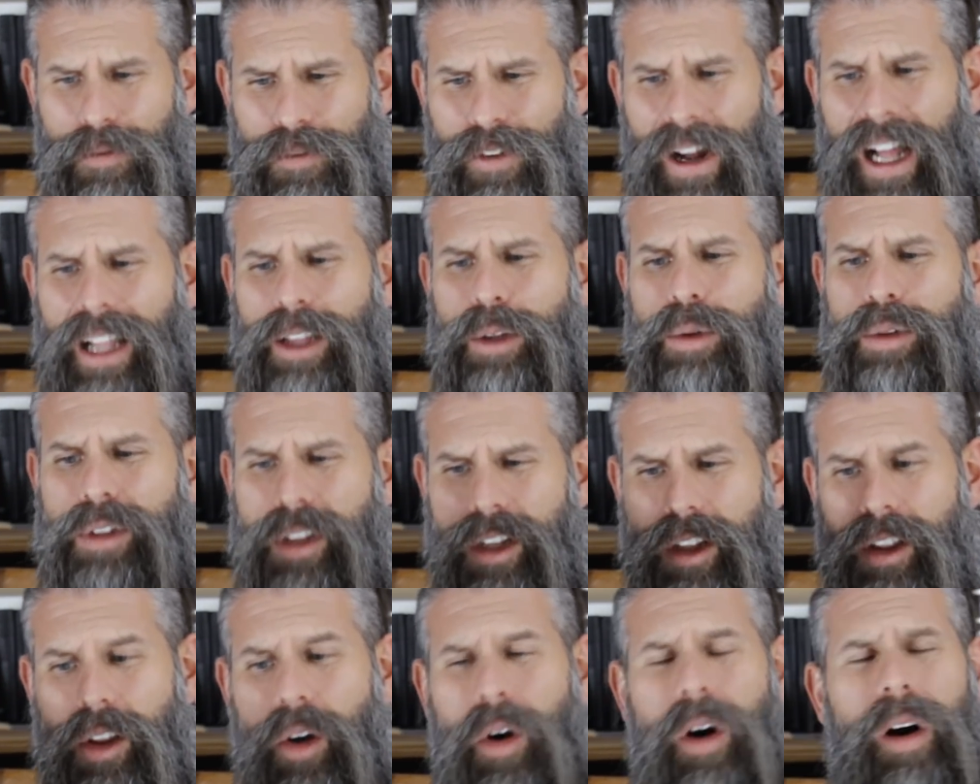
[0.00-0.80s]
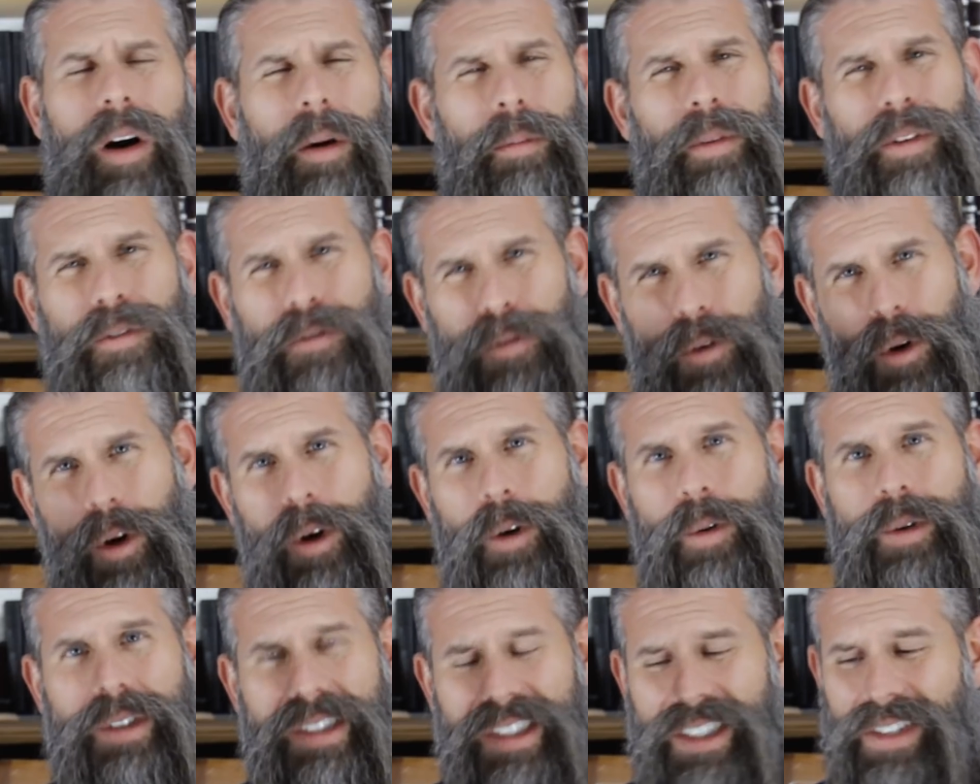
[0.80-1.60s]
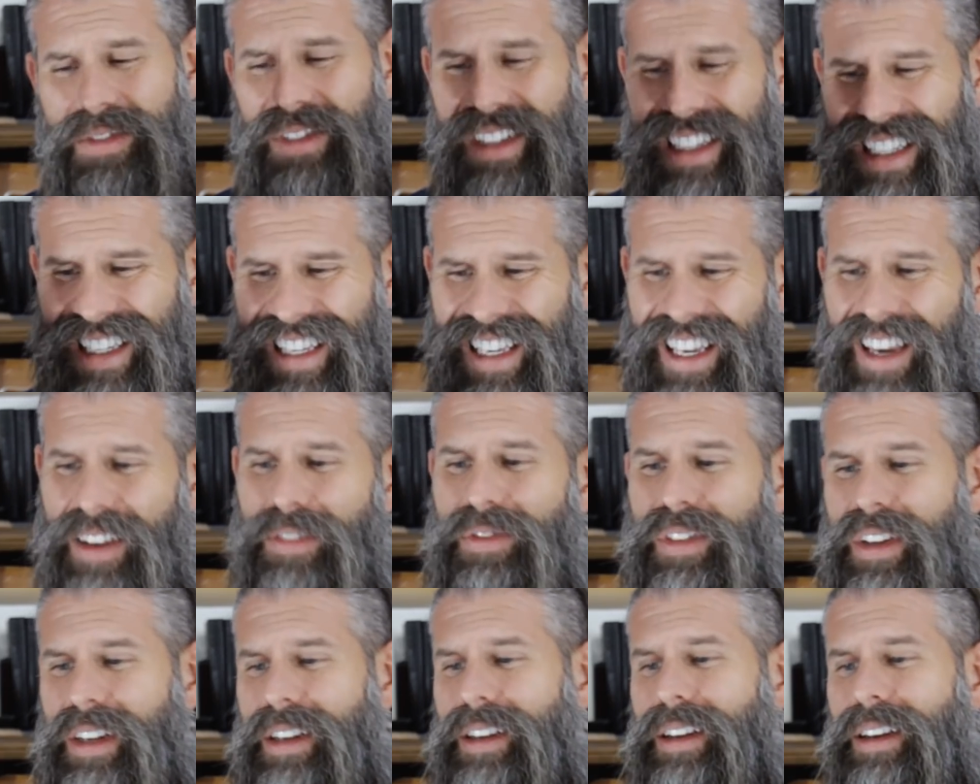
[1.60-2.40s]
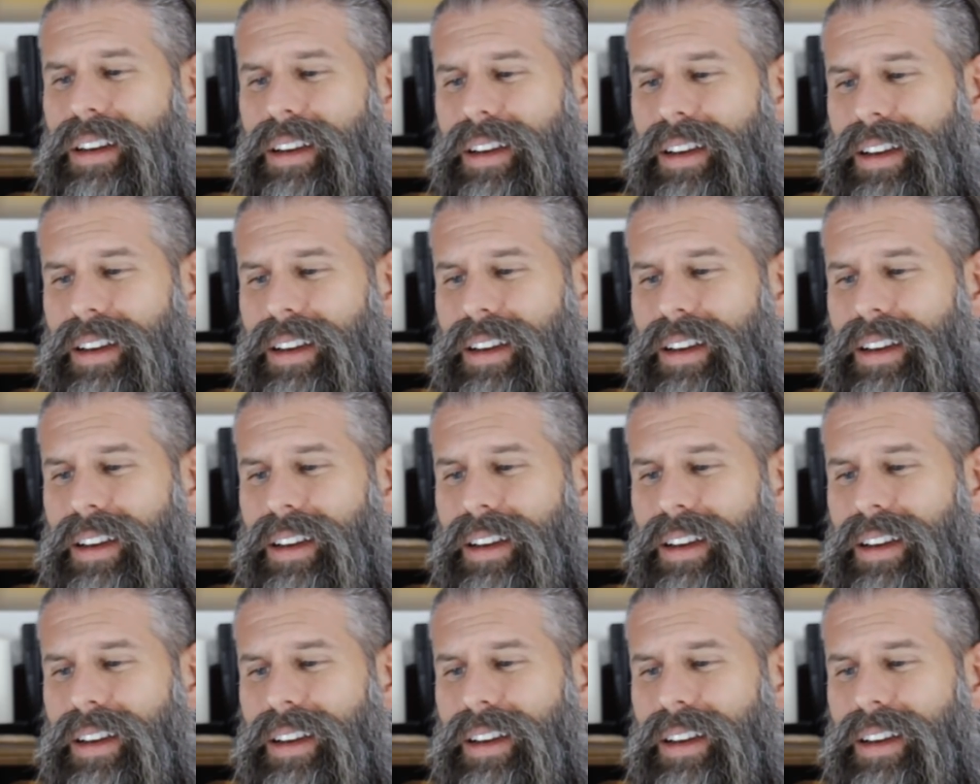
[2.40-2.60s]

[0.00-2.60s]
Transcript: followed the law before it was even given.